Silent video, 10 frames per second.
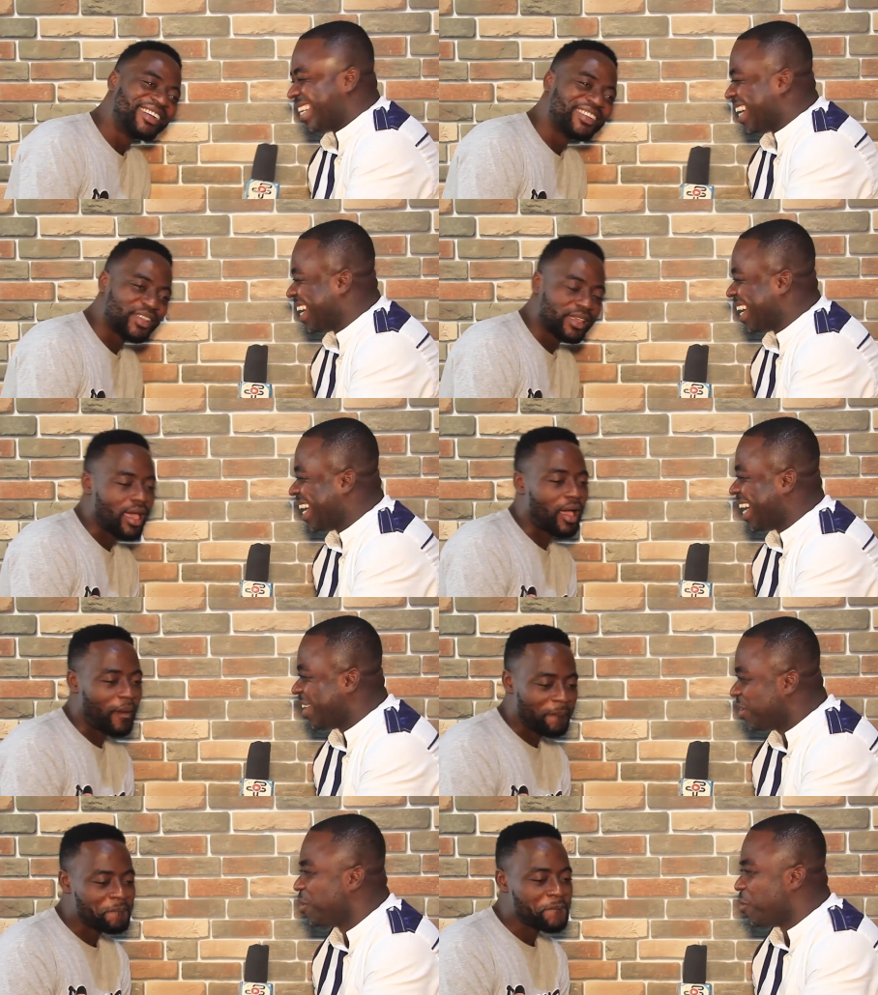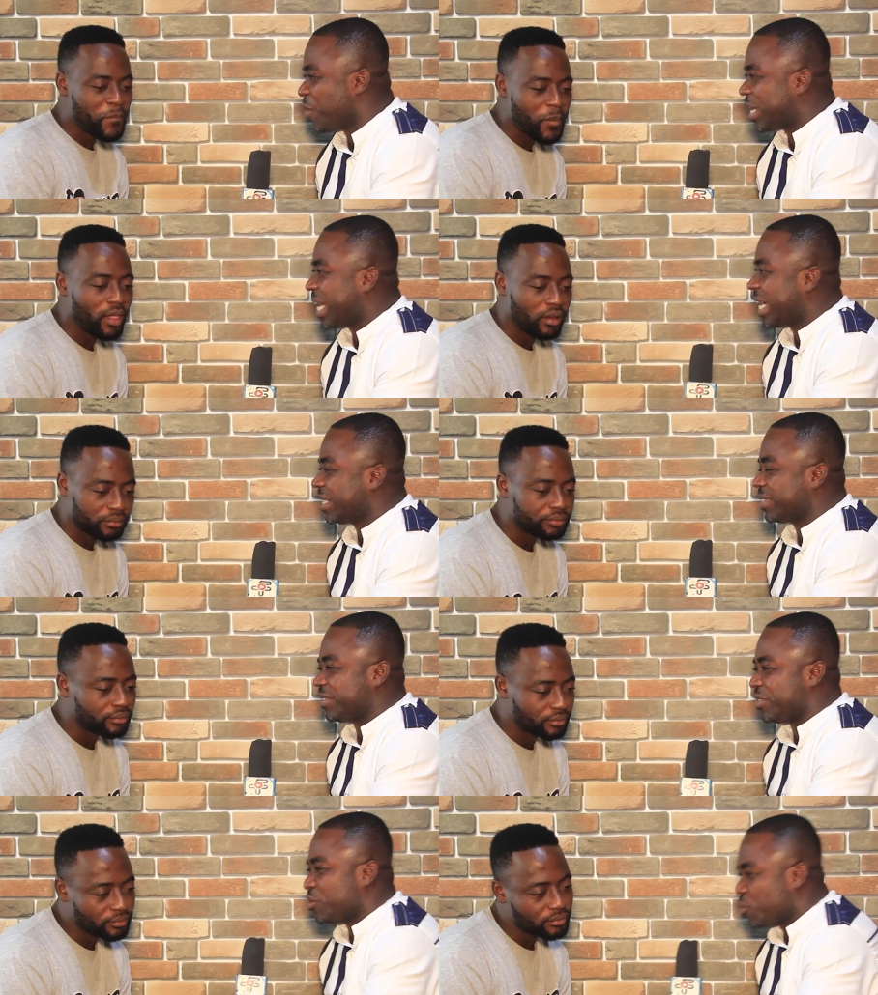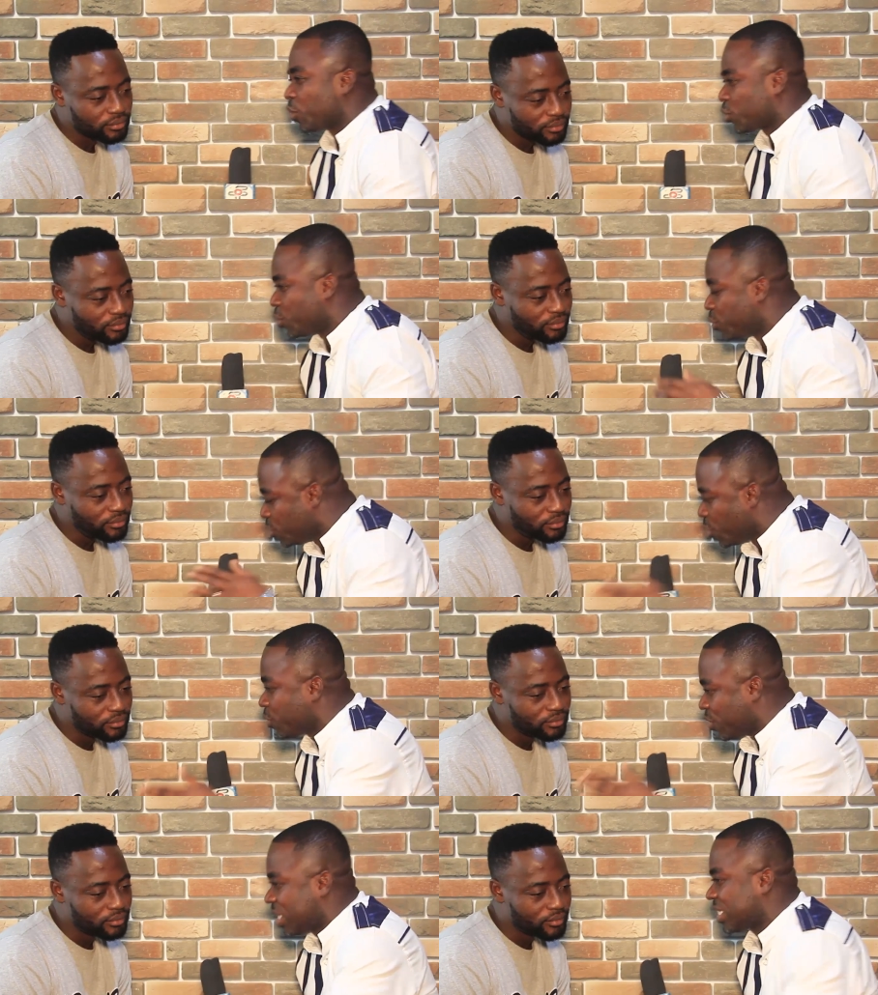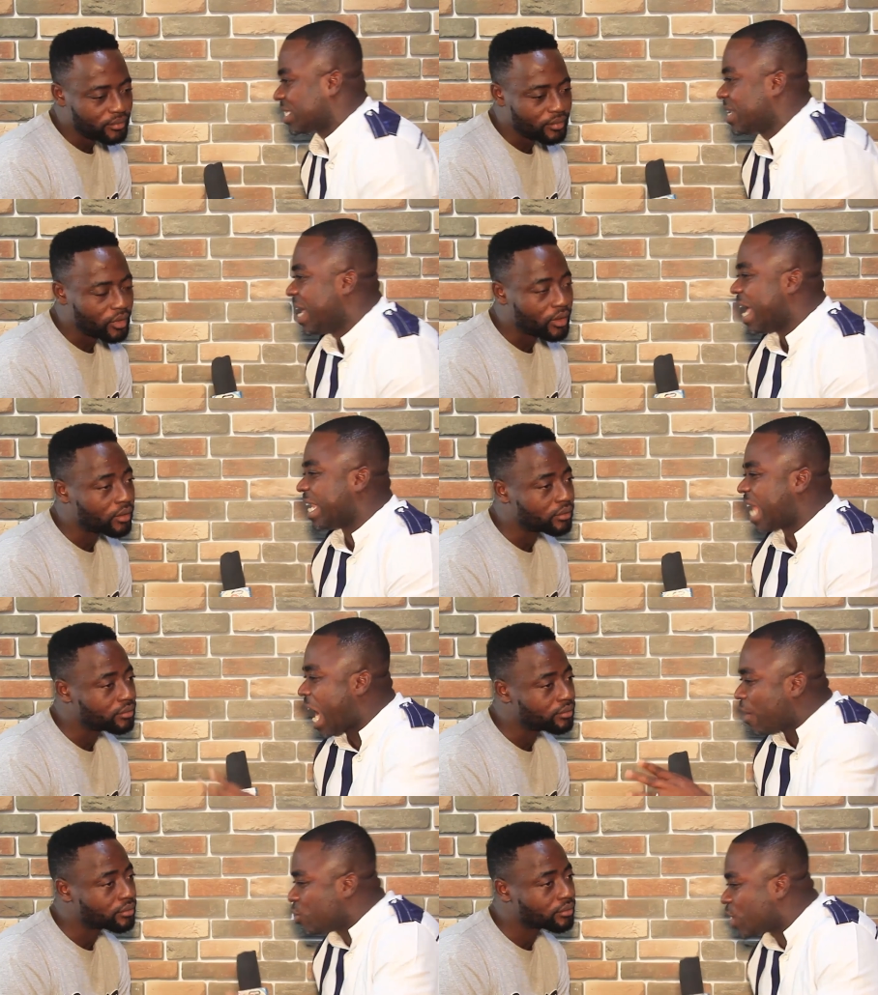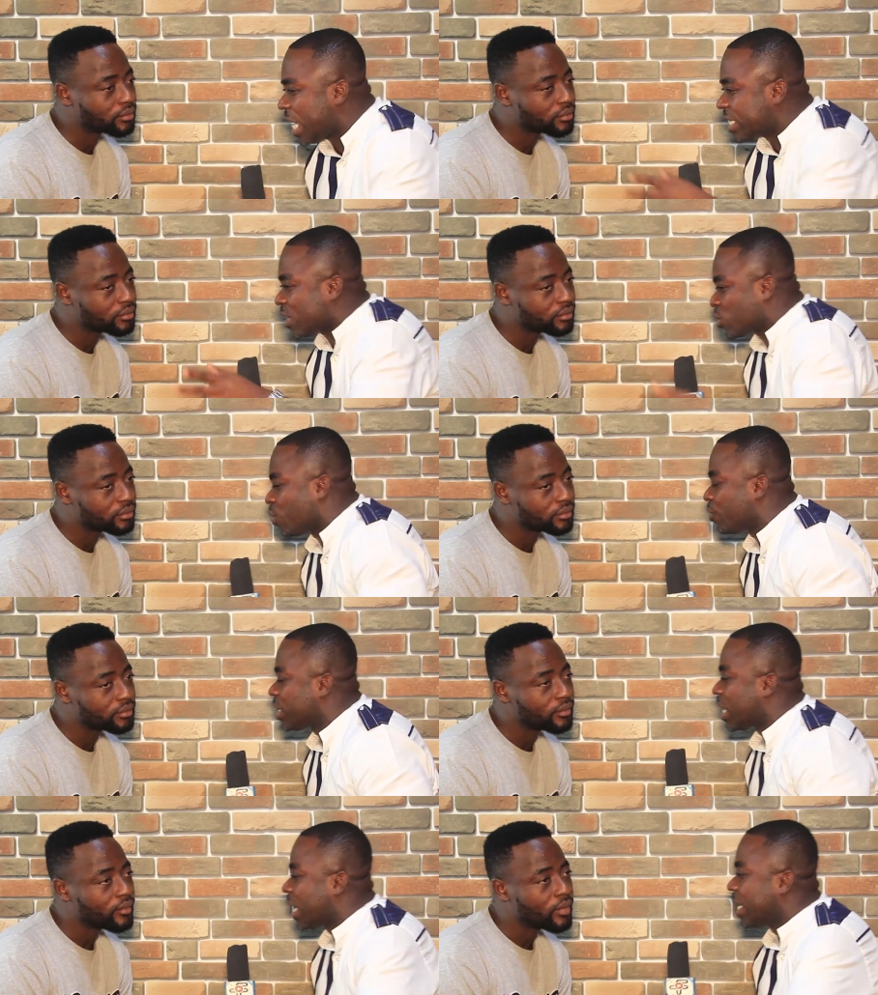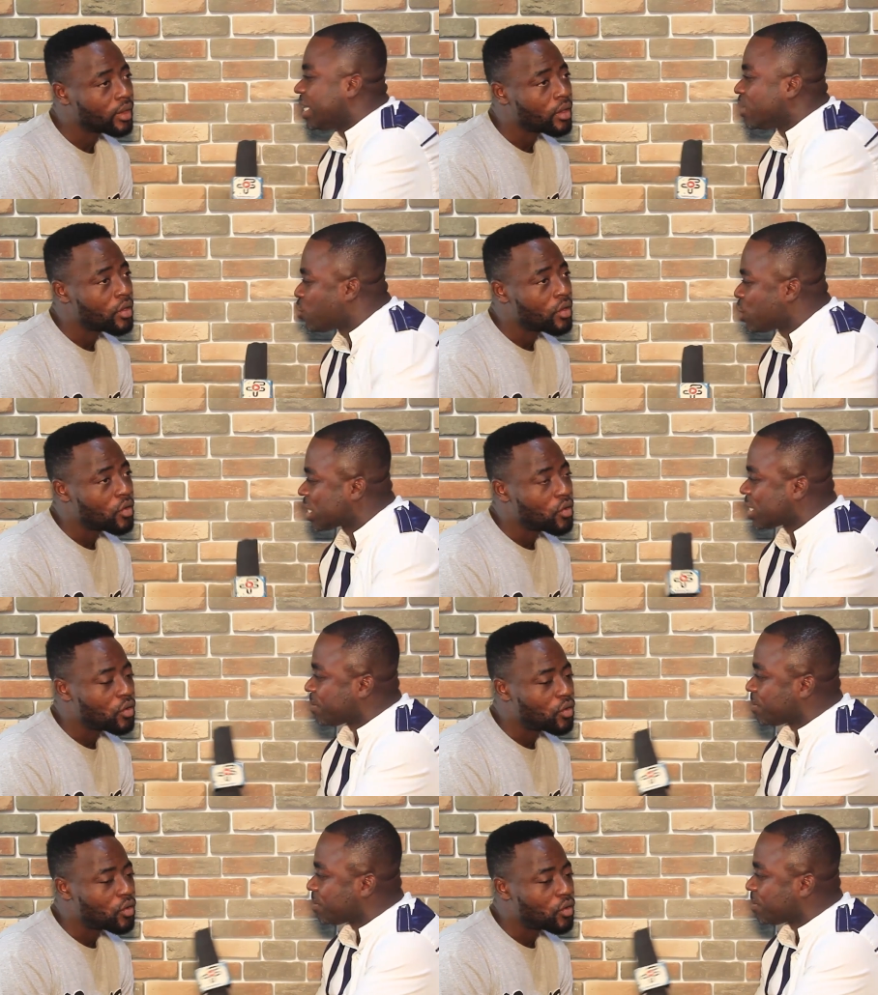Speaker 1: I, I, I don't know whether you also know this and how you guys are solving that equation.